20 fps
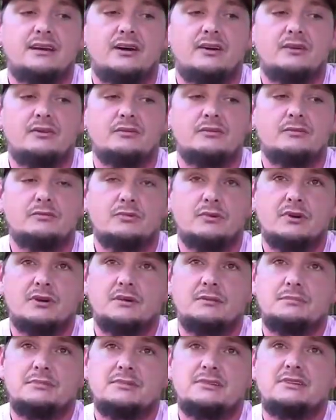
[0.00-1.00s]
all the
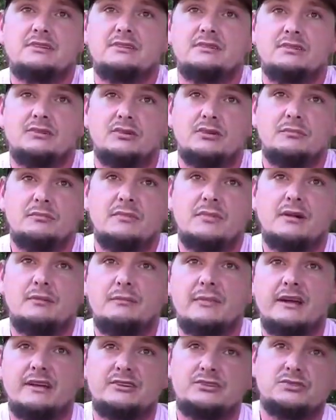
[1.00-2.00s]
rubs going up
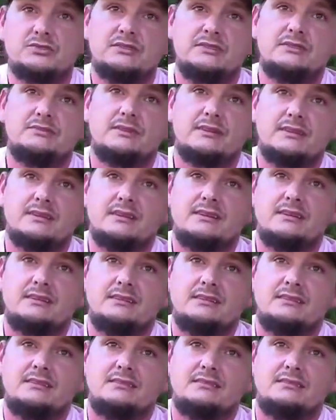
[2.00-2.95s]
by the trees right there.